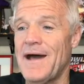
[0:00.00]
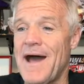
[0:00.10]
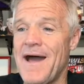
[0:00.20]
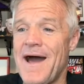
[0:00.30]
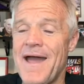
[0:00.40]

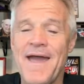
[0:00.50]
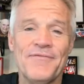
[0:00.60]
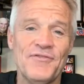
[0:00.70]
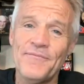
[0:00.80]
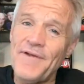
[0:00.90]
I
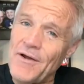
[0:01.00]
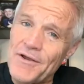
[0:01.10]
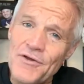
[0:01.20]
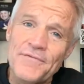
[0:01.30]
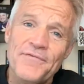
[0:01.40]
have some
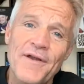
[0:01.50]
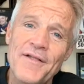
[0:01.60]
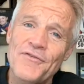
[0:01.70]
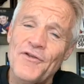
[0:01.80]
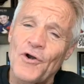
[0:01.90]
very good
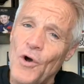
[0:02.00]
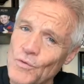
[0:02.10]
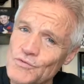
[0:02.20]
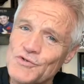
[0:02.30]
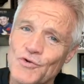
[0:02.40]
friends that are
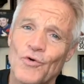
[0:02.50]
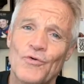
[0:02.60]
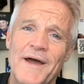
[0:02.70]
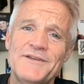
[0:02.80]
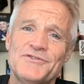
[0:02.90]
old school
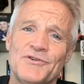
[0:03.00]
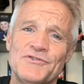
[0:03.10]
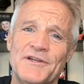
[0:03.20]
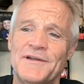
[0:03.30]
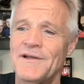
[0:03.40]

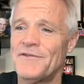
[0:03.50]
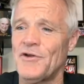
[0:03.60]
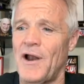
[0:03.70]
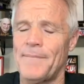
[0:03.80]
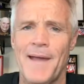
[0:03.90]
racers, and
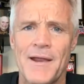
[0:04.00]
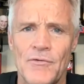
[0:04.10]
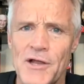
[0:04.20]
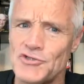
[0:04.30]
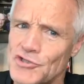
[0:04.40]
they're like, man,
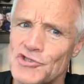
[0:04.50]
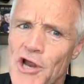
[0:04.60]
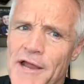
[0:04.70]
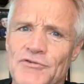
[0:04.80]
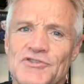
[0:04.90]
racing's
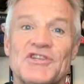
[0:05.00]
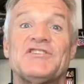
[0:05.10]
dangerous.